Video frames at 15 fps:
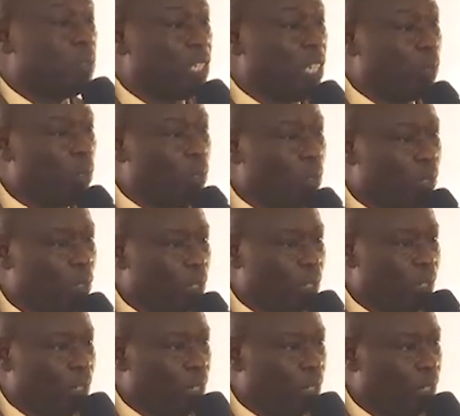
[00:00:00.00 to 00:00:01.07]
watu Samburu.
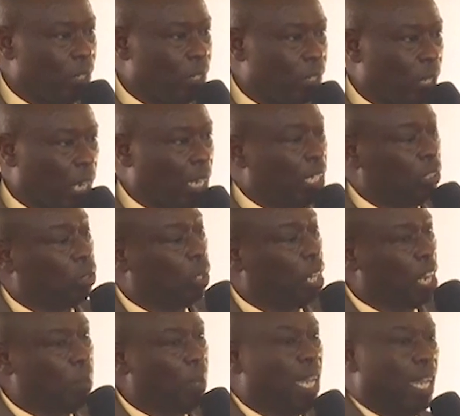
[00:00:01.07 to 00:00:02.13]
Anatoka
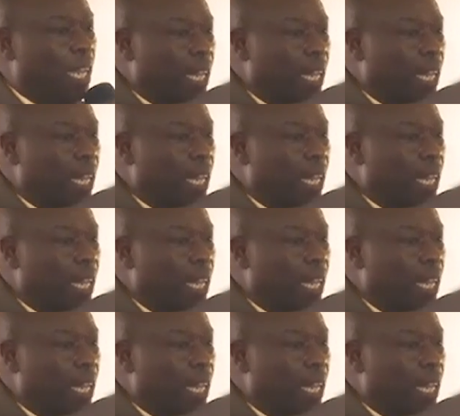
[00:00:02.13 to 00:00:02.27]
hapa,